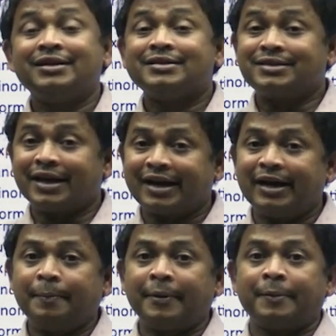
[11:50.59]

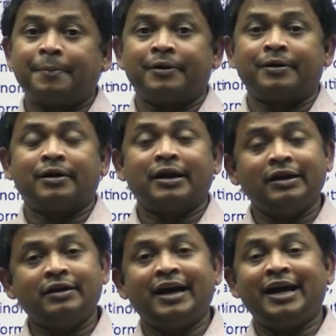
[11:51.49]
second paper
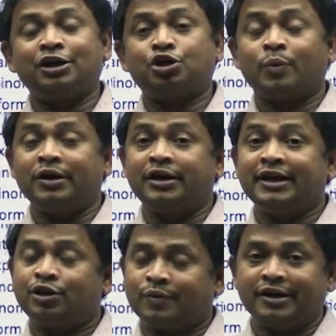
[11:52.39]
in GATE
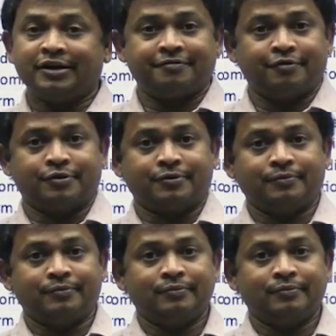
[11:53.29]
2024.